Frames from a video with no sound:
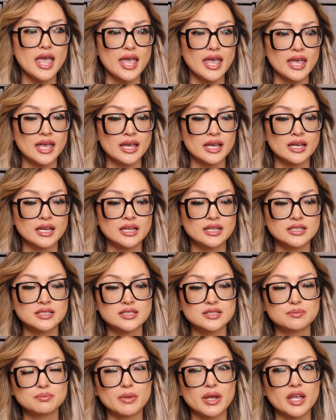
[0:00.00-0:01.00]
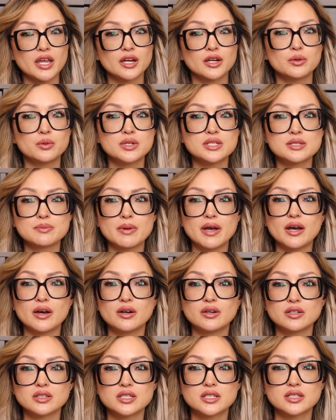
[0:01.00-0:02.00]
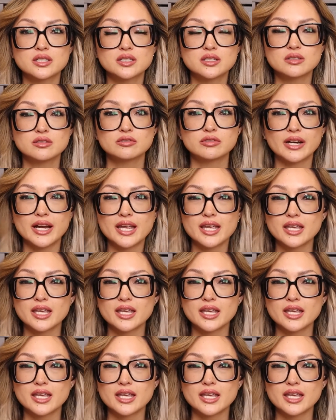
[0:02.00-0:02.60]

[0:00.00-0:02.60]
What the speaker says: And my hair was about right